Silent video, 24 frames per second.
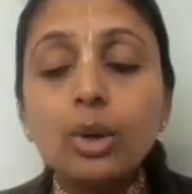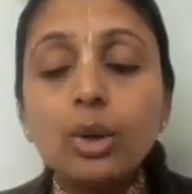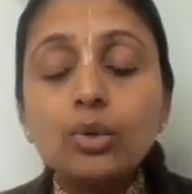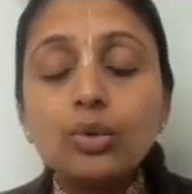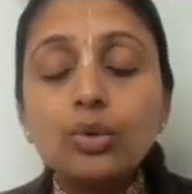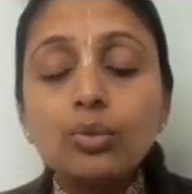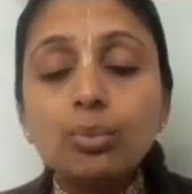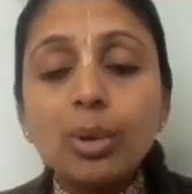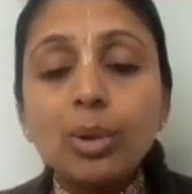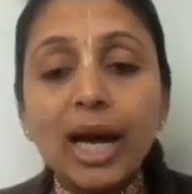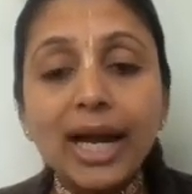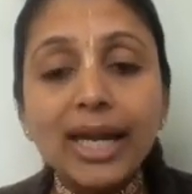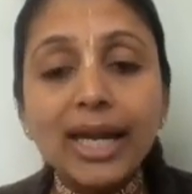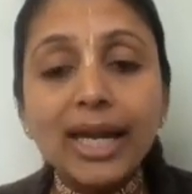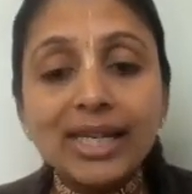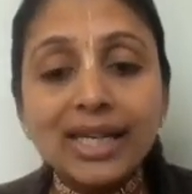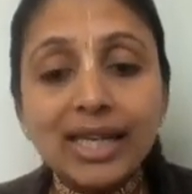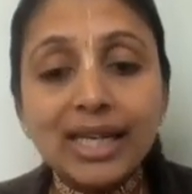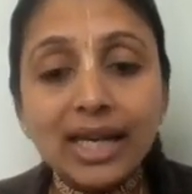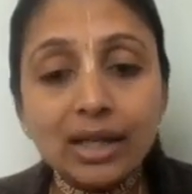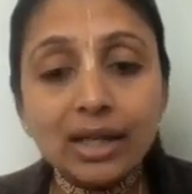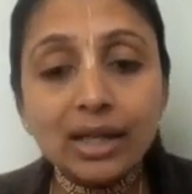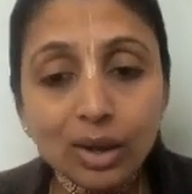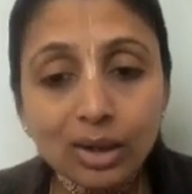So I
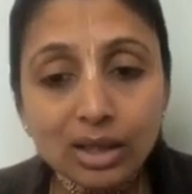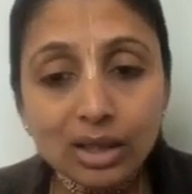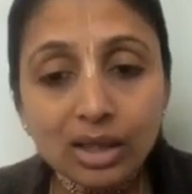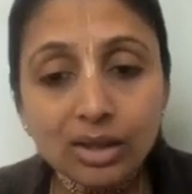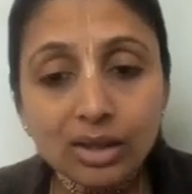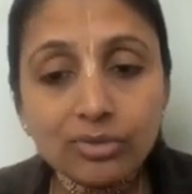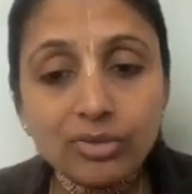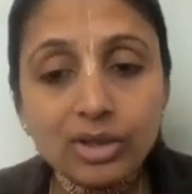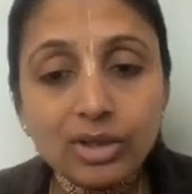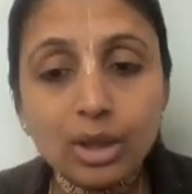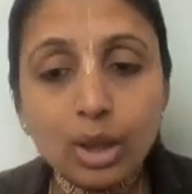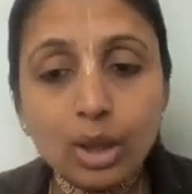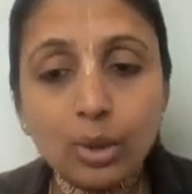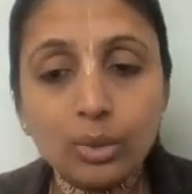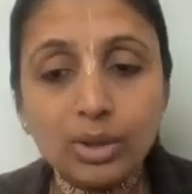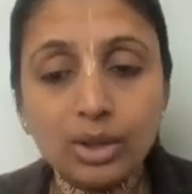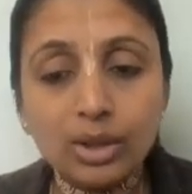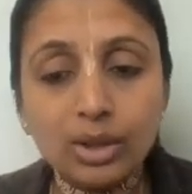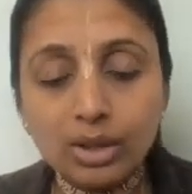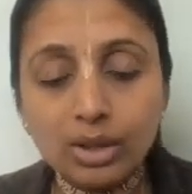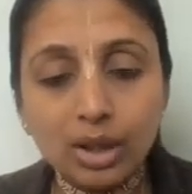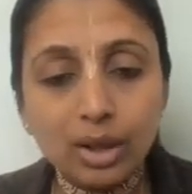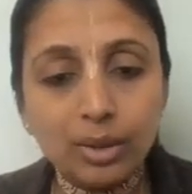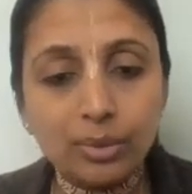cannot live without
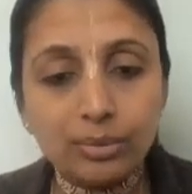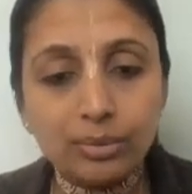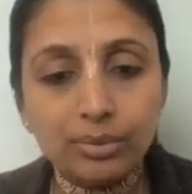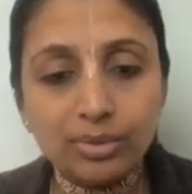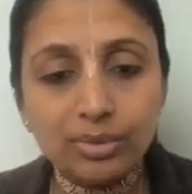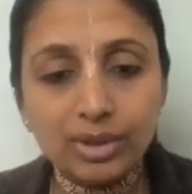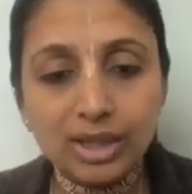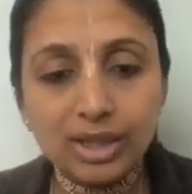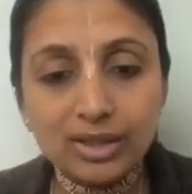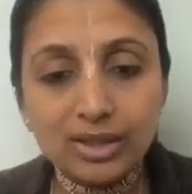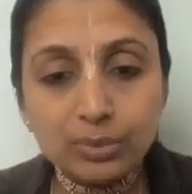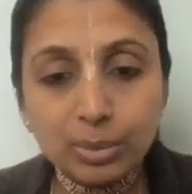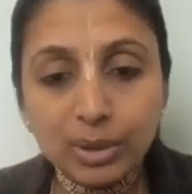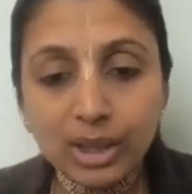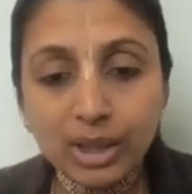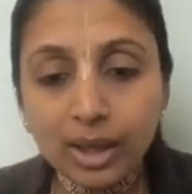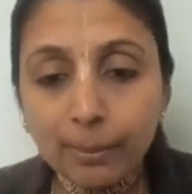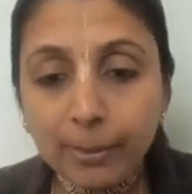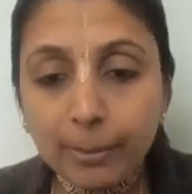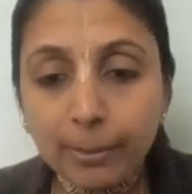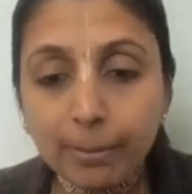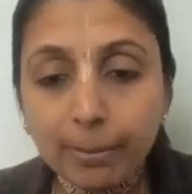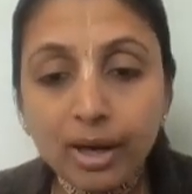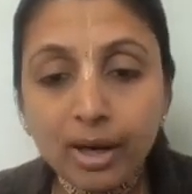it now. It has
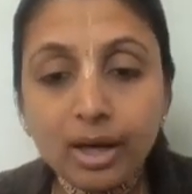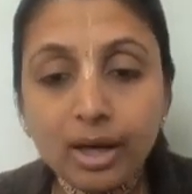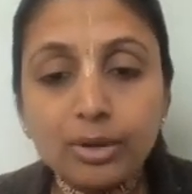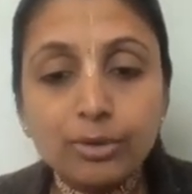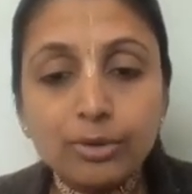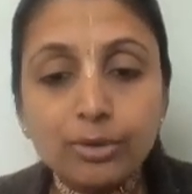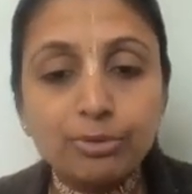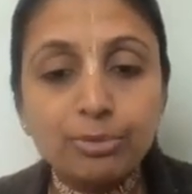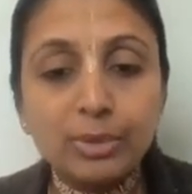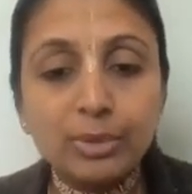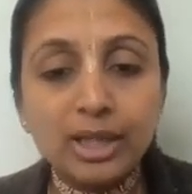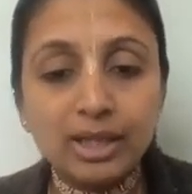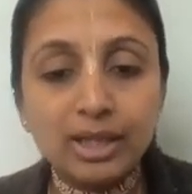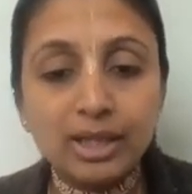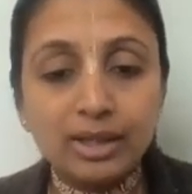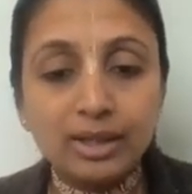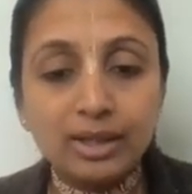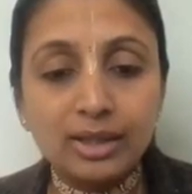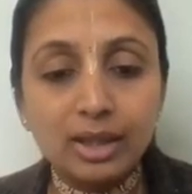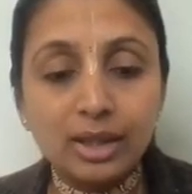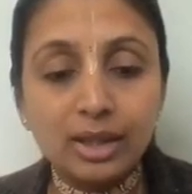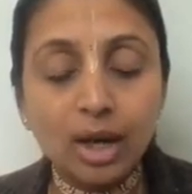become a part of me.